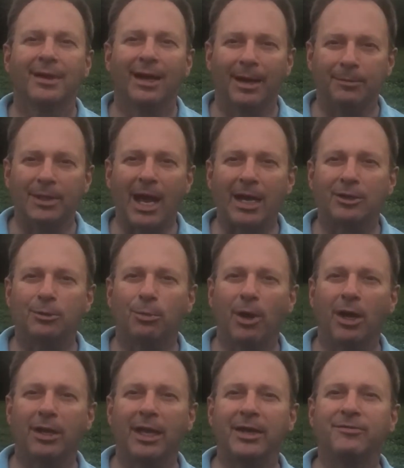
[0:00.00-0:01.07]
I'm Dr.
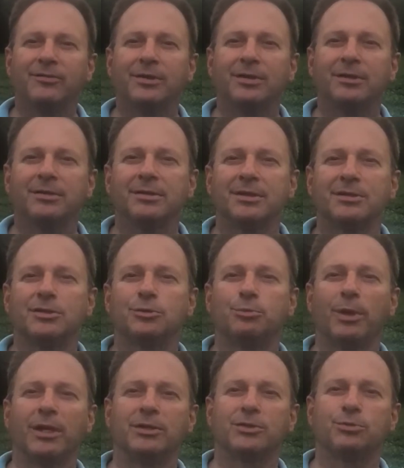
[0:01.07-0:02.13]
Paul Haefner. This has
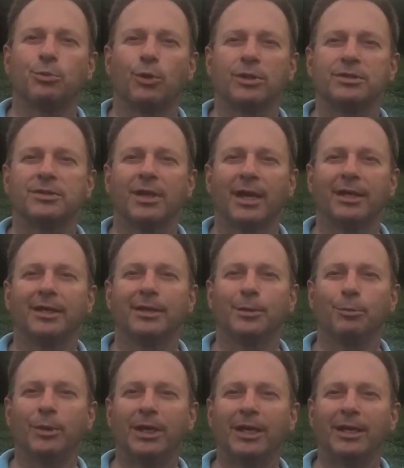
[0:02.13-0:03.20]
been Sport Psych in a
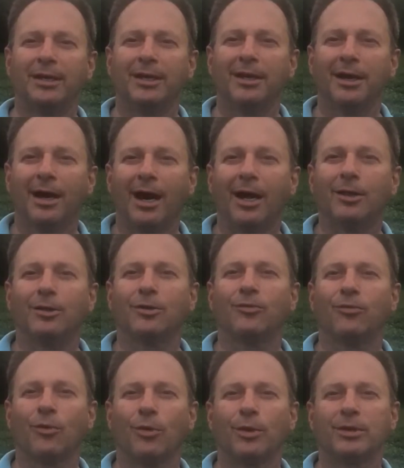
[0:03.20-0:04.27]
Minute. I'll look
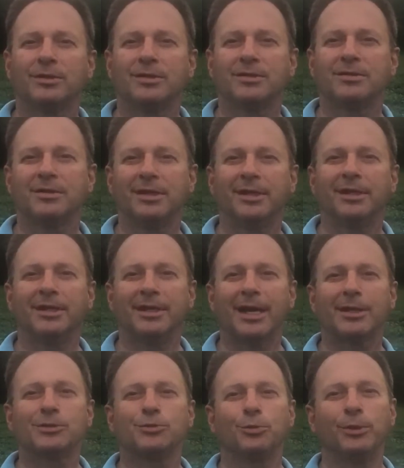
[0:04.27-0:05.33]
forward to seeing you
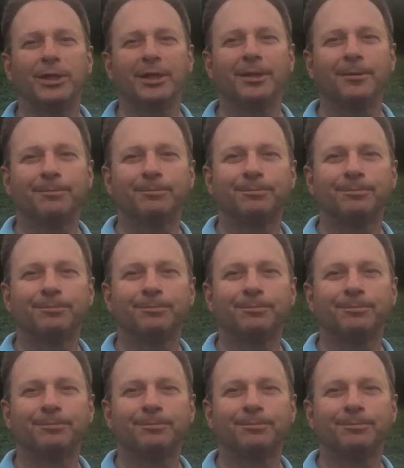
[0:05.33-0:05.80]
next week.